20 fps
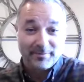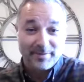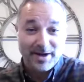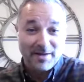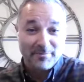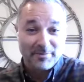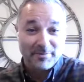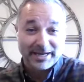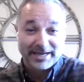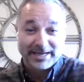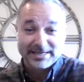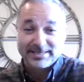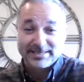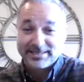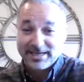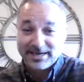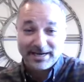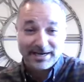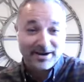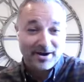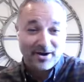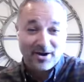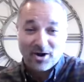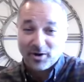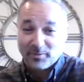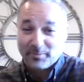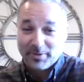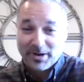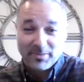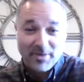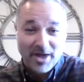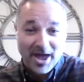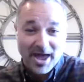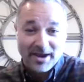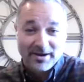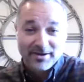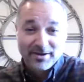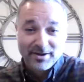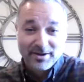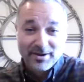um, I'm going to continue to harp on
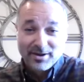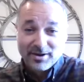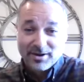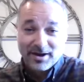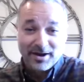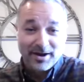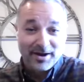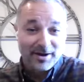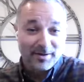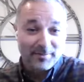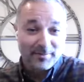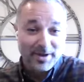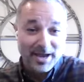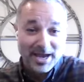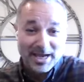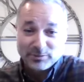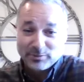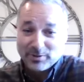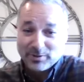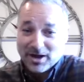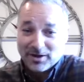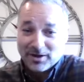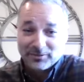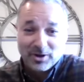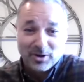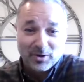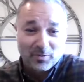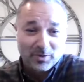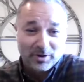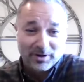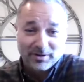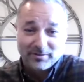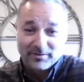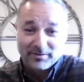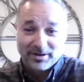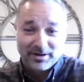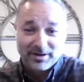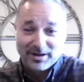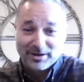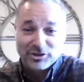that. Um, as we all know, what
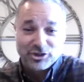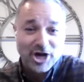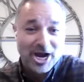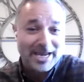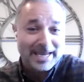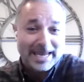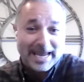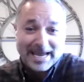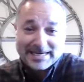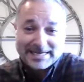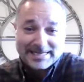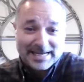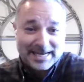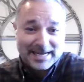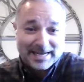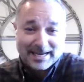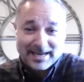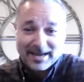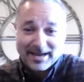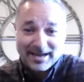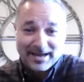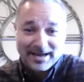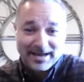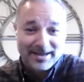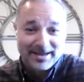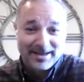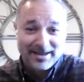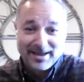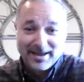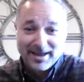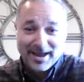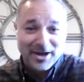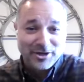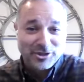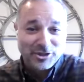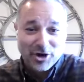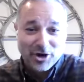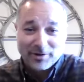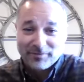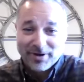a, a gigantic uh,
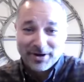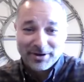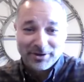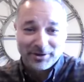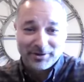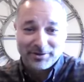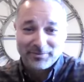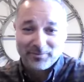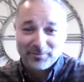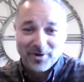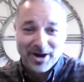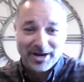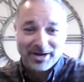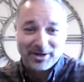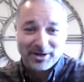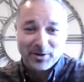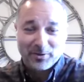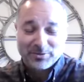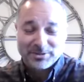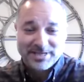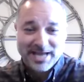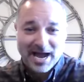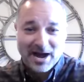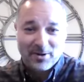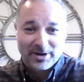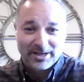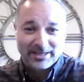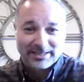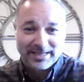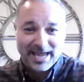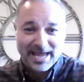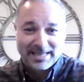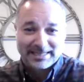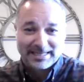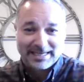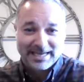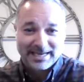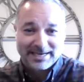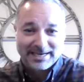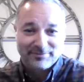HR vendor, right, goes down at the,
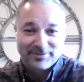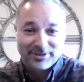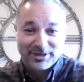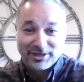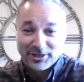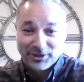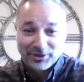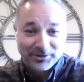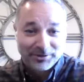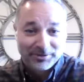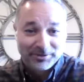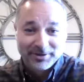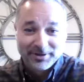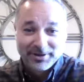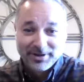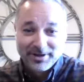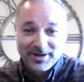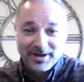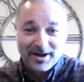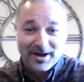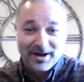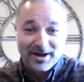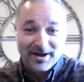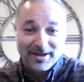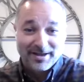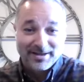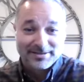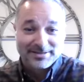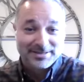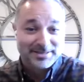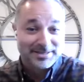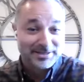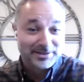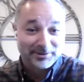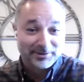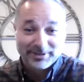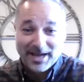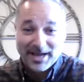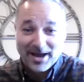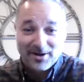at the end of the year uh, is
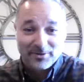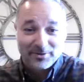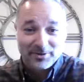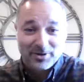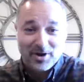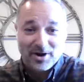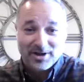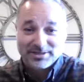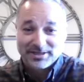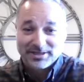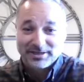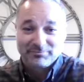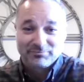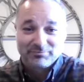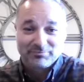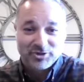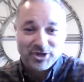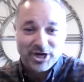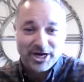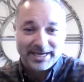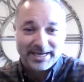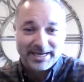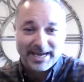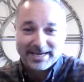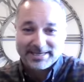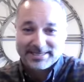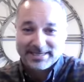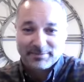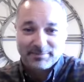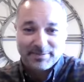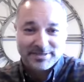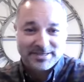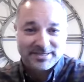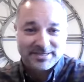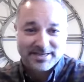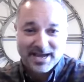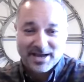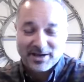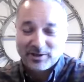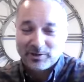still down, causing gigantic
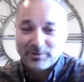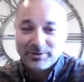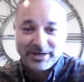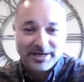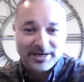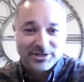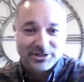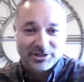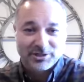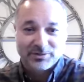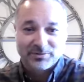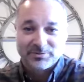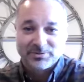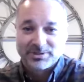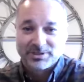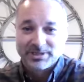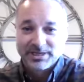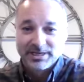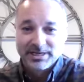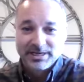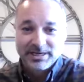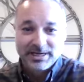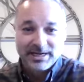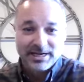business continuity issues.